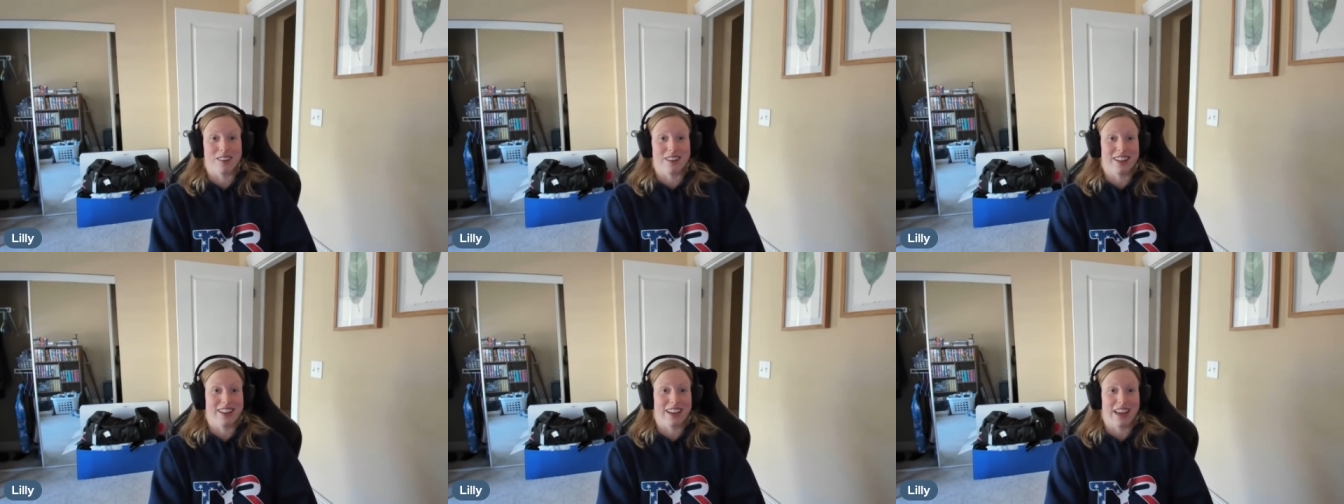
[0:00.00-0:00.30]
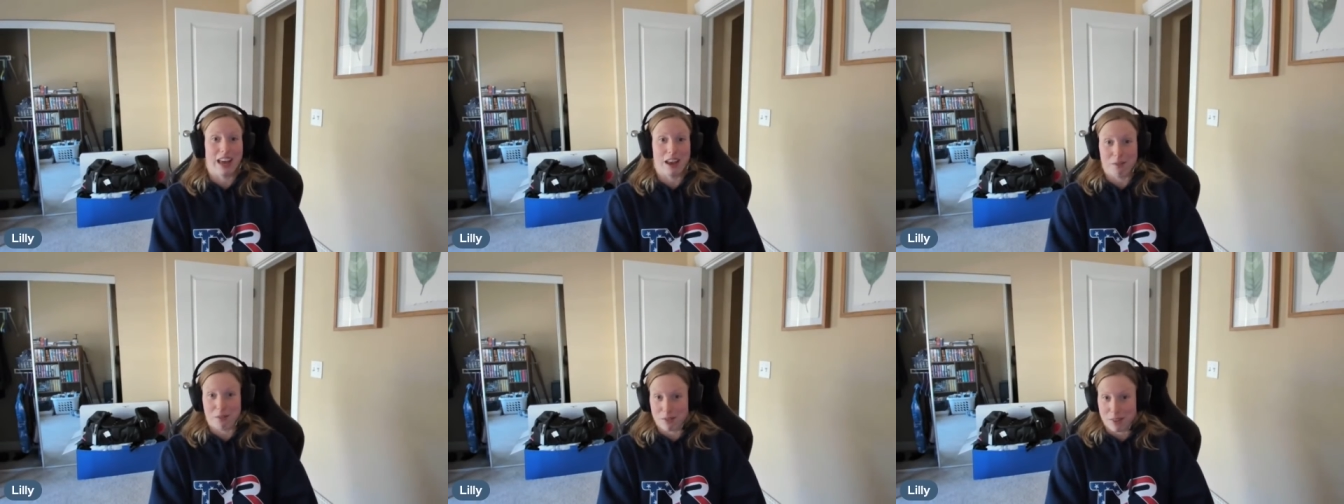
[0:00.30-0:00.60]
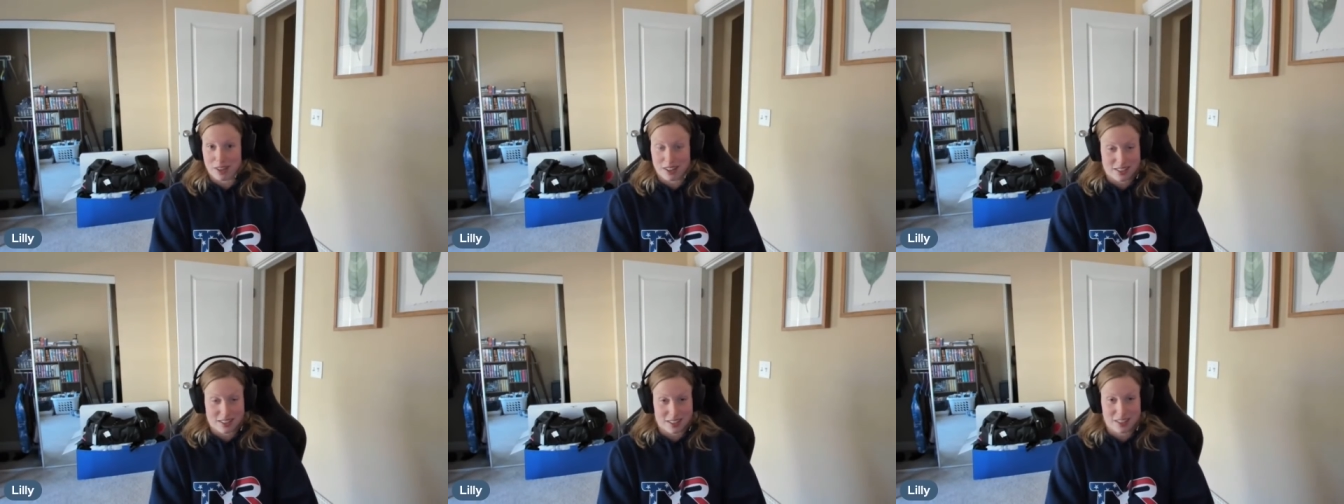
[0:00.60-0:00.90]
Like
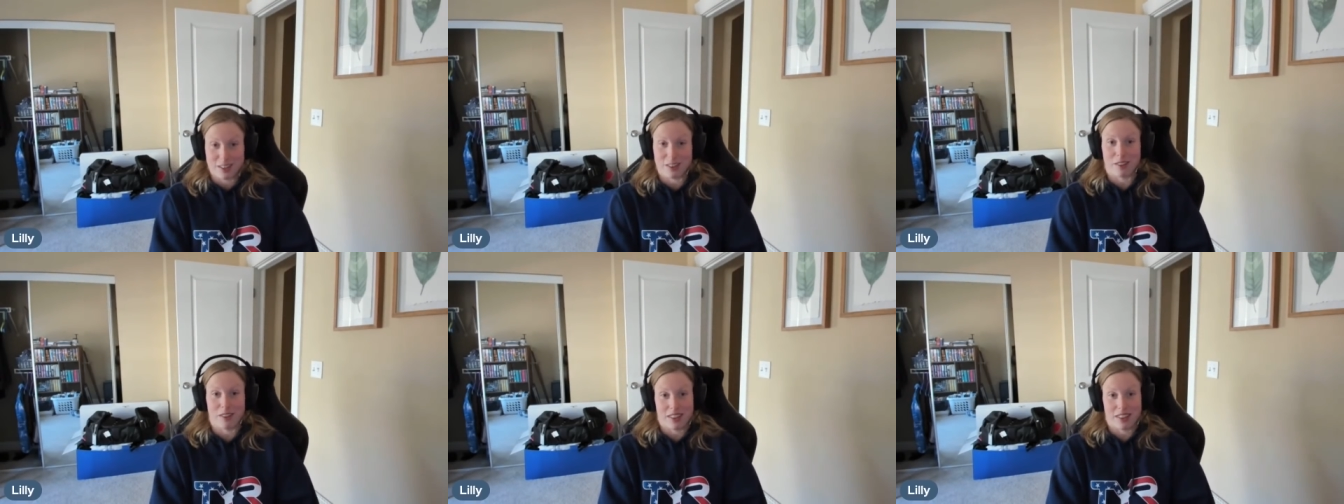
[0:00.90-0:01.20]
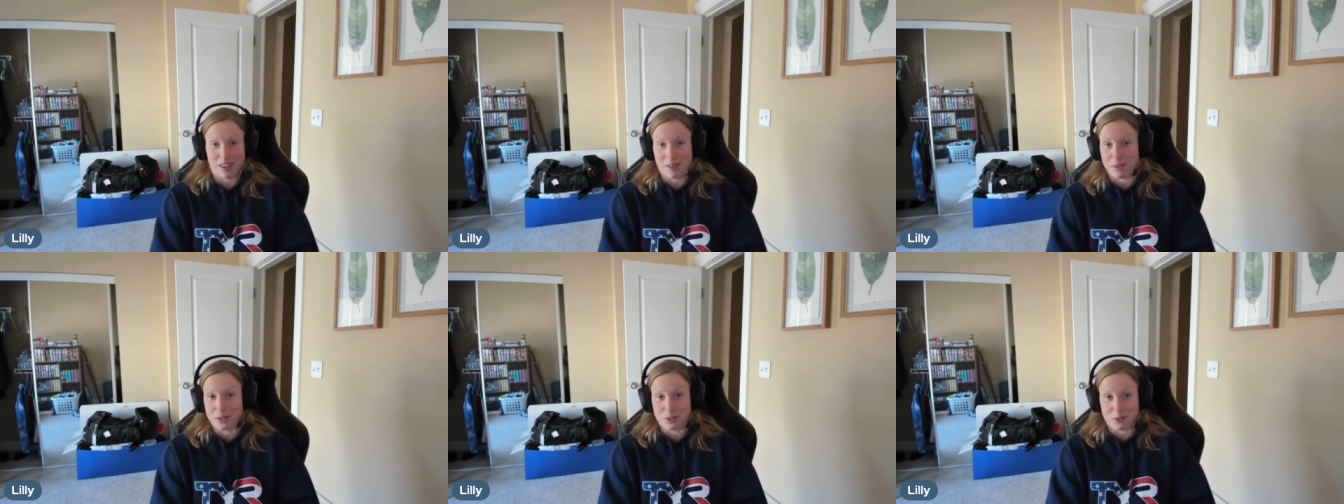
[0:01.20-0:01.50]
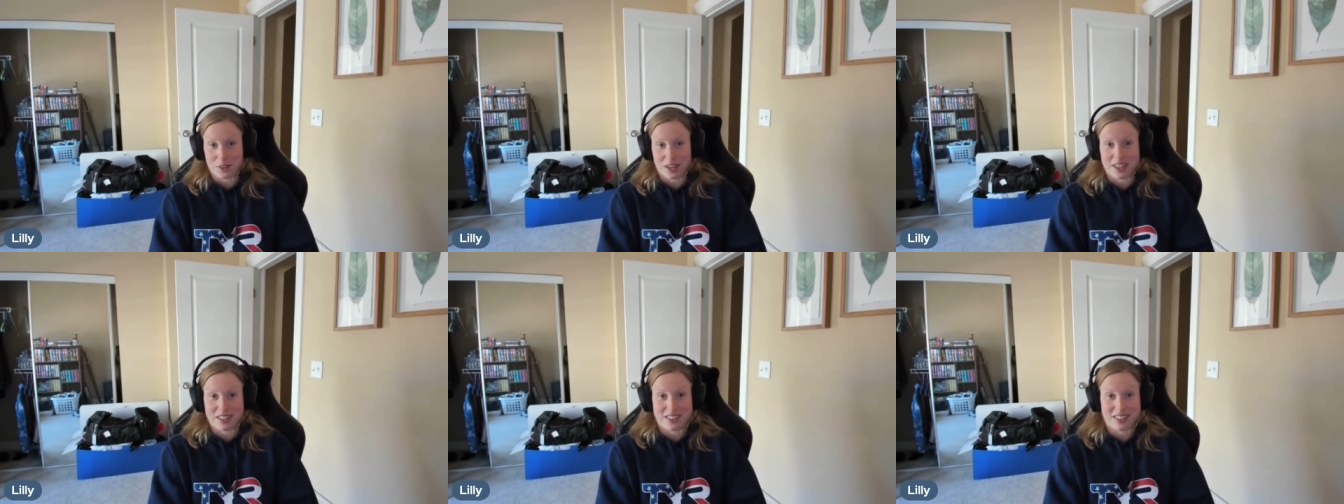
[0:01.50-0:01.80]
every single thing was a
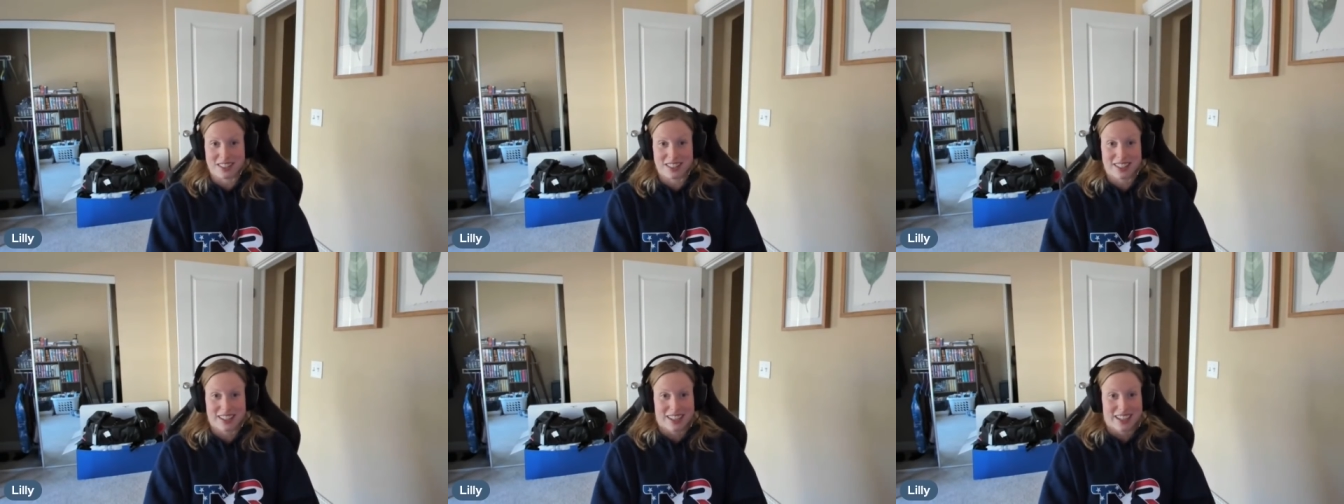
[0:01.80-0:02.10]
race.